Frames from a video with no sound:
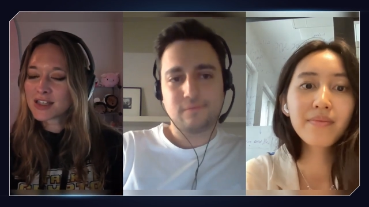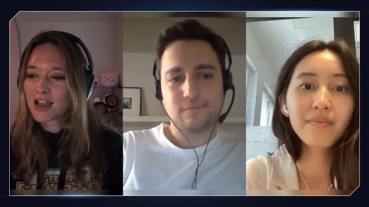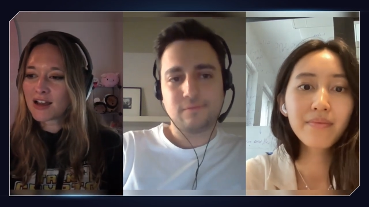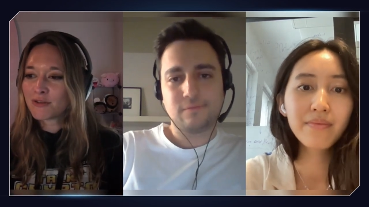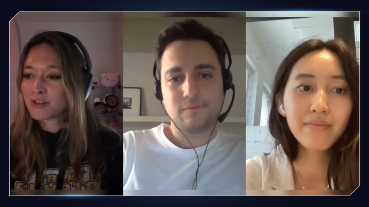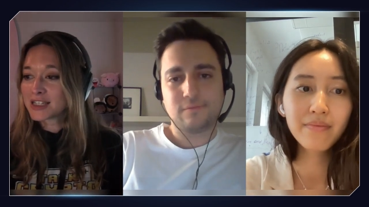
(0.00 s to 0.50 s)

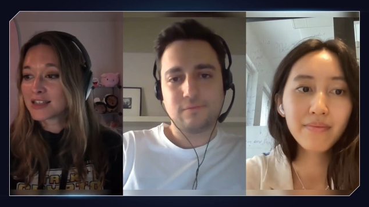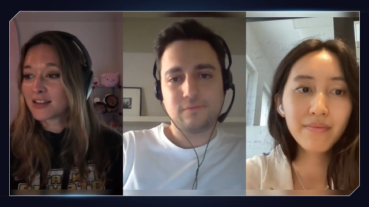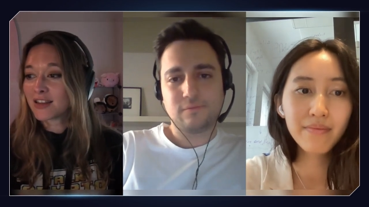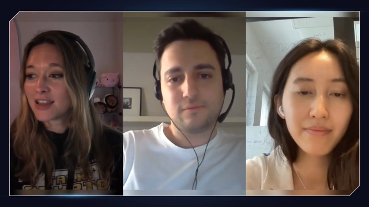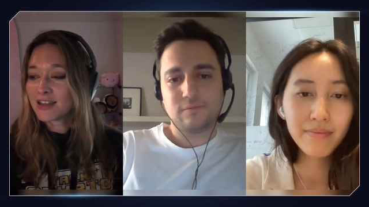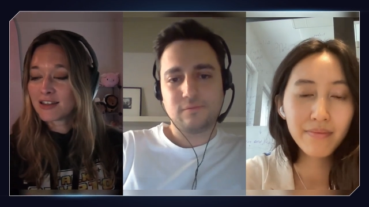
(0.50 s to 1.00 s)
Speaker 1: uh,
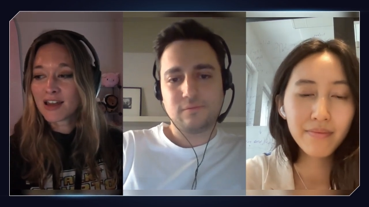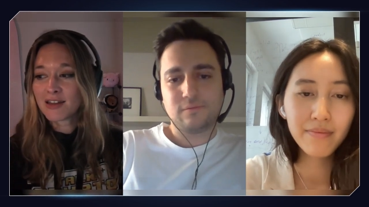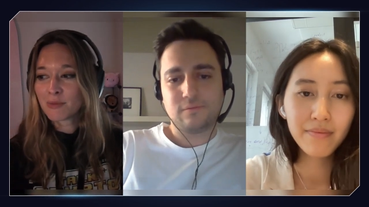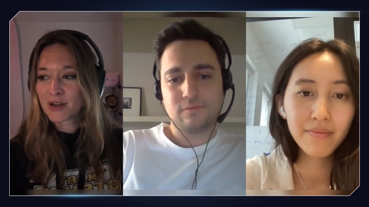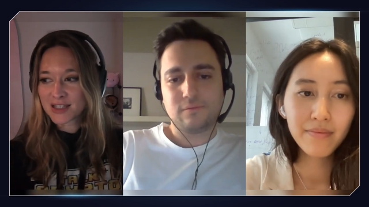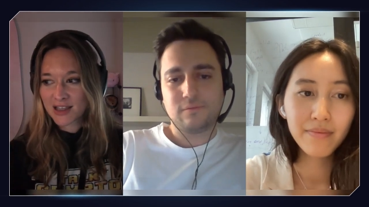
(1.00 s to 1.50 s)
recently,
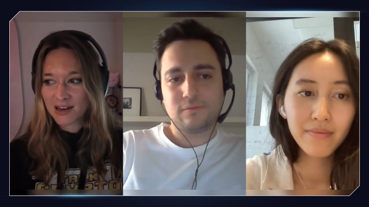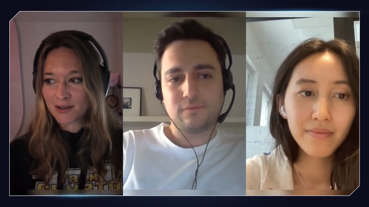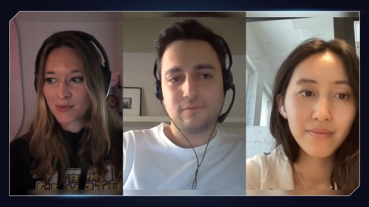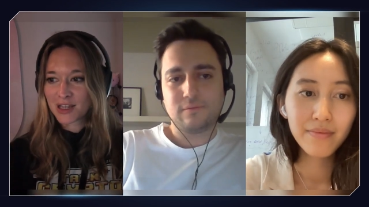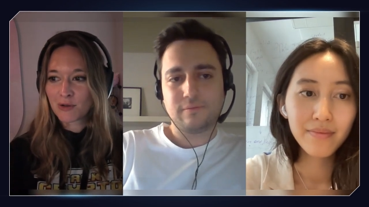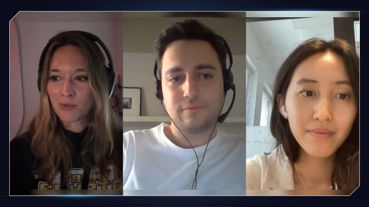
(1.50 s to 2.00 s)
Poseidon
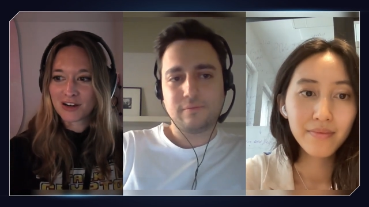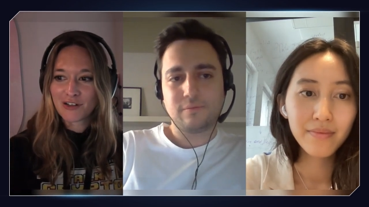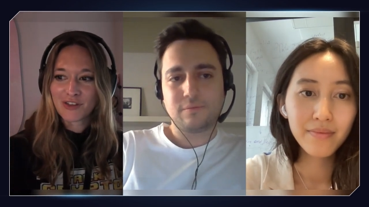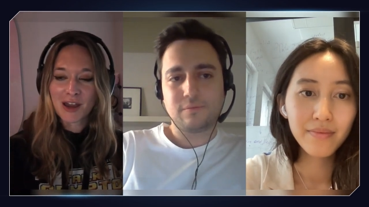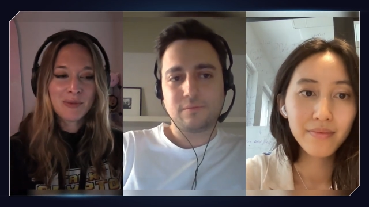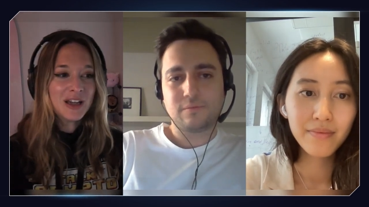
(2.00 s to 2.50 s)
being one of
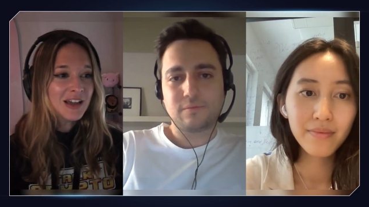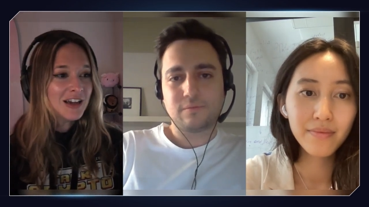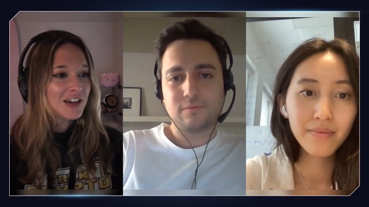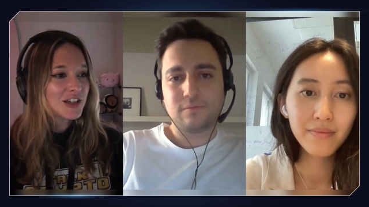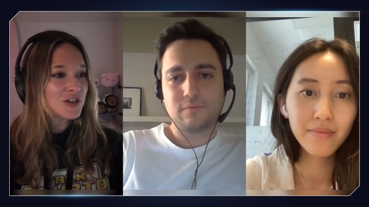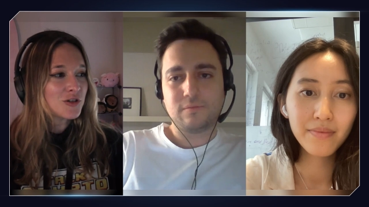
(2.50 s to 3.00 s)
them.
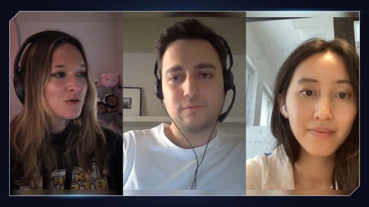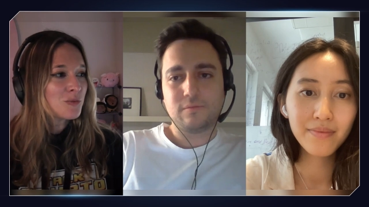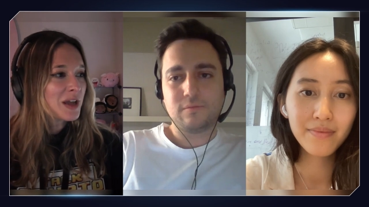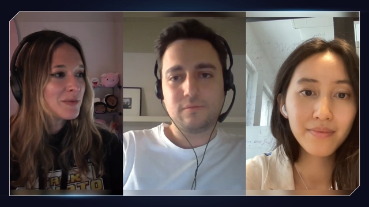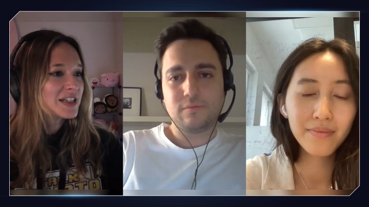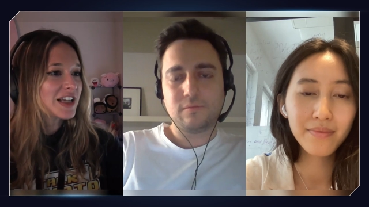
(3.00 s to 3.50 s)
Could you
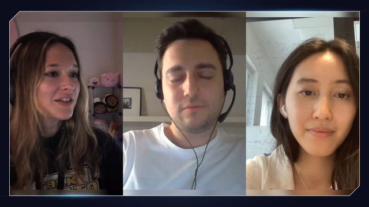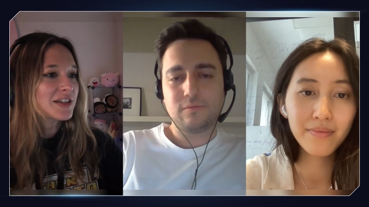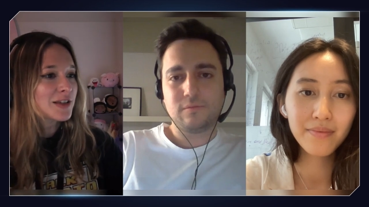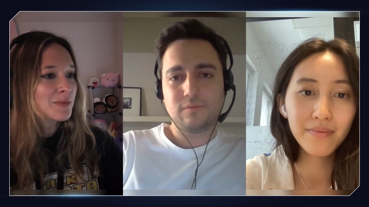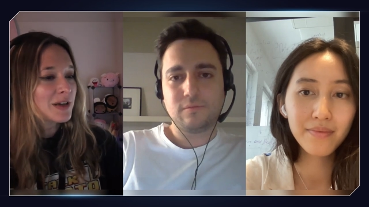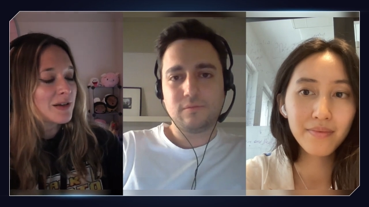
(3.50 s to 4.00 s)
maybe tell us a
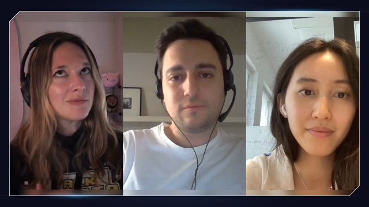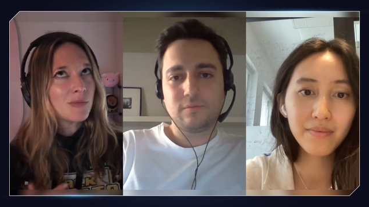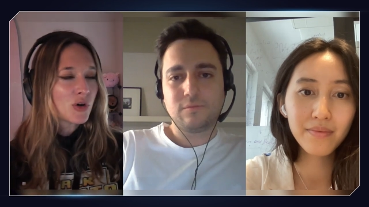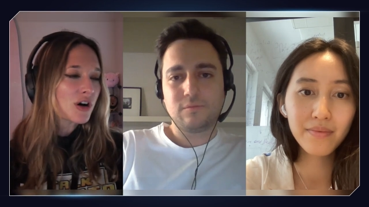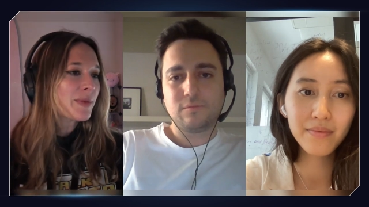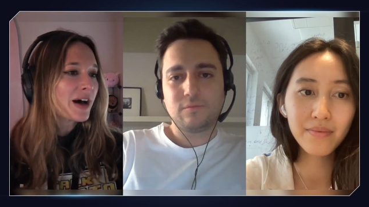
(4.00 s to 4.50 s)
bit
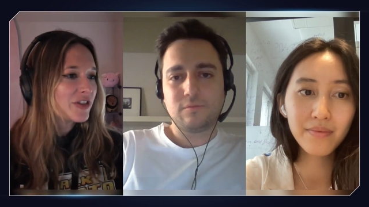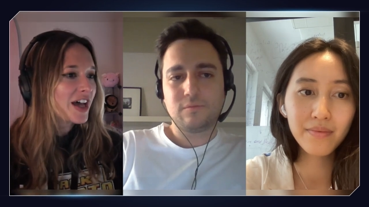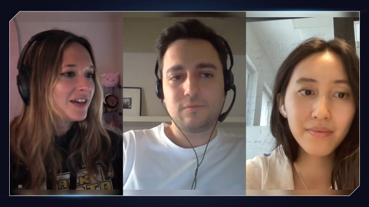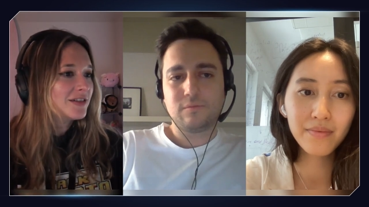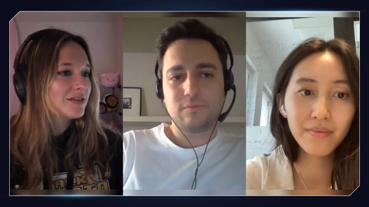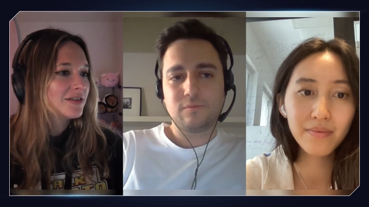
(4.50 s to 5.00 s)
more about that?
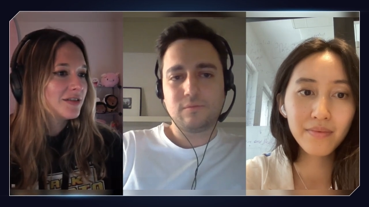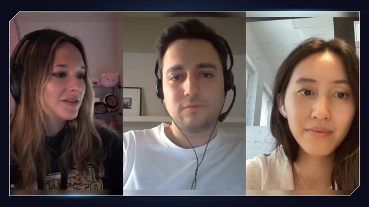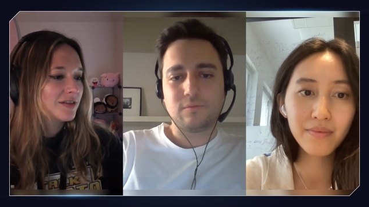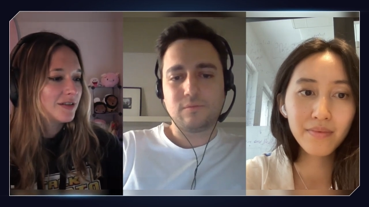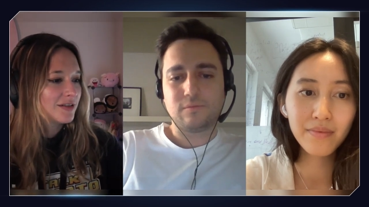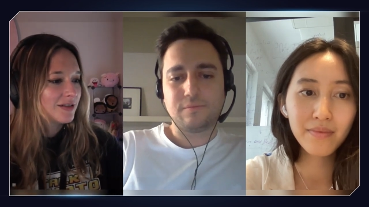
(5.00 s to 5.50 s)

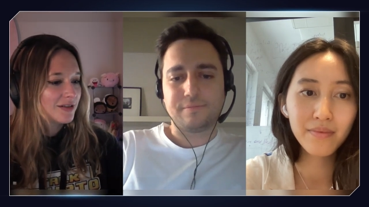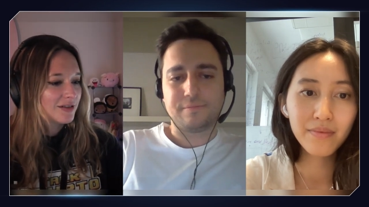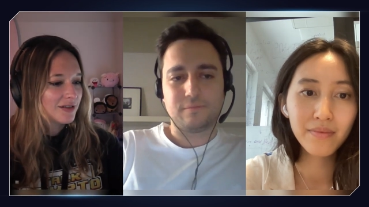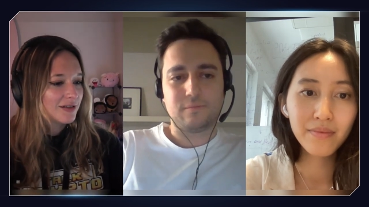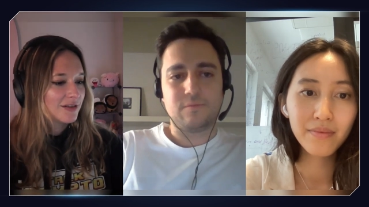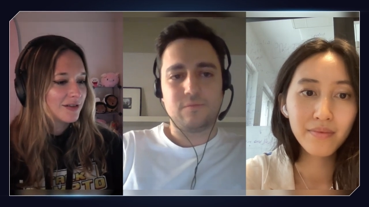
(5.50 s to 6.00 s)

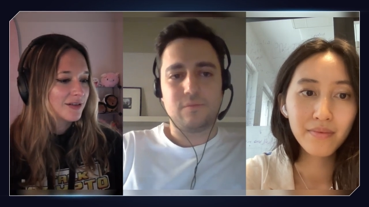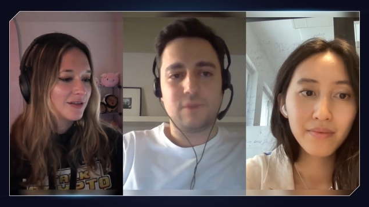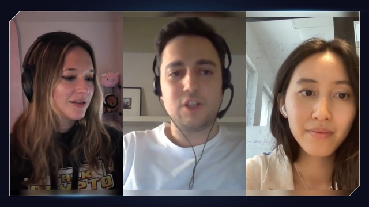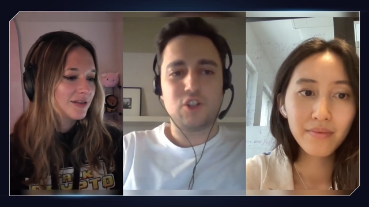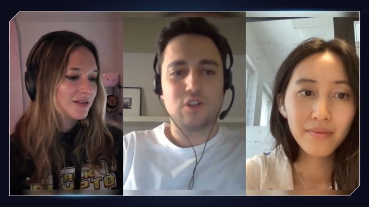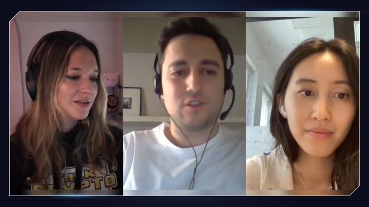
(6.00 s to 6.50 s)
Speaker 2: Mm-hmm.
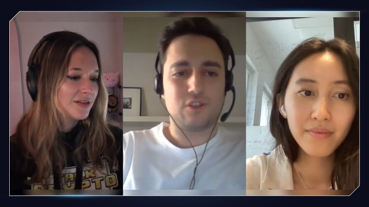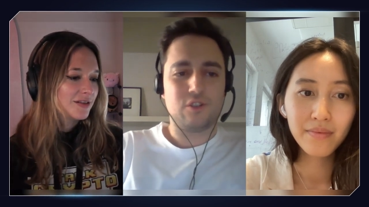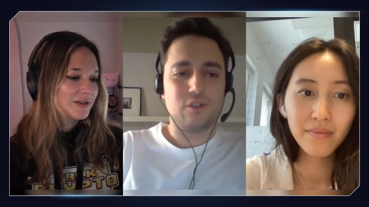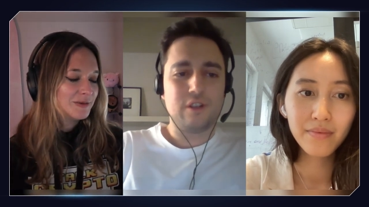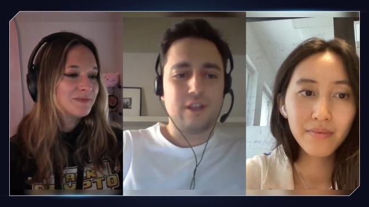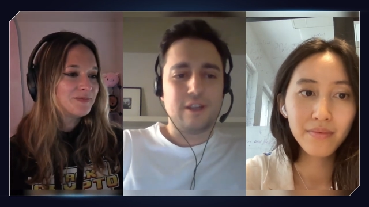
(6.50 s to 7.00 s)
Yeah, sure.
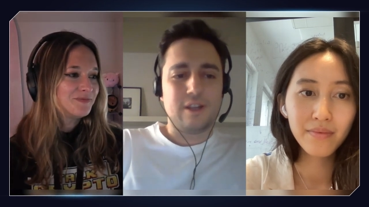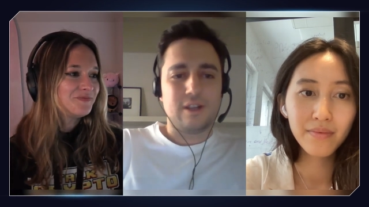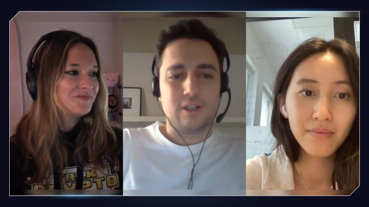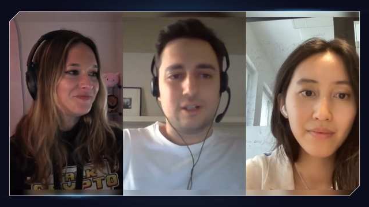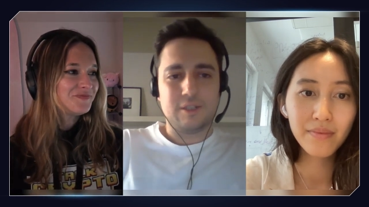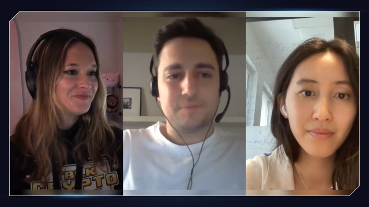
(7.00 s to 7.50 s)
So
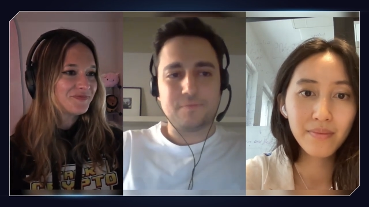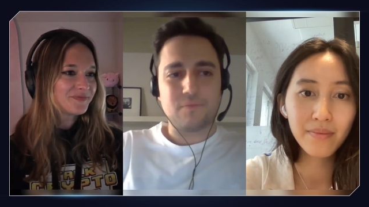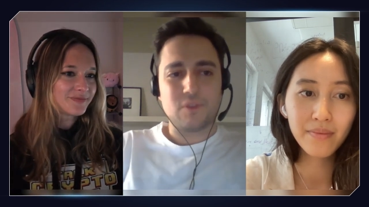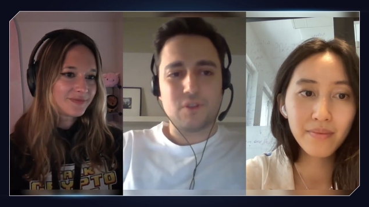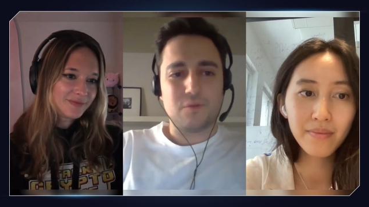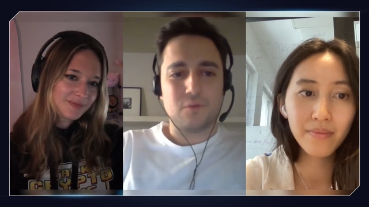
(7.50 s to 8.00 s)

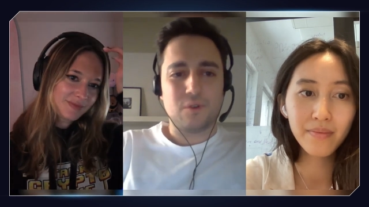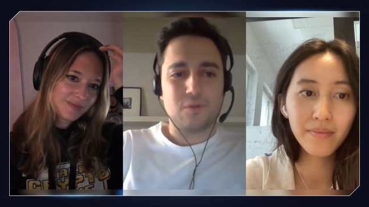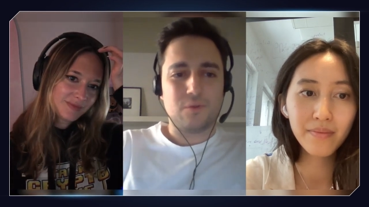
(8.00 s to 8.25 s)
um, w-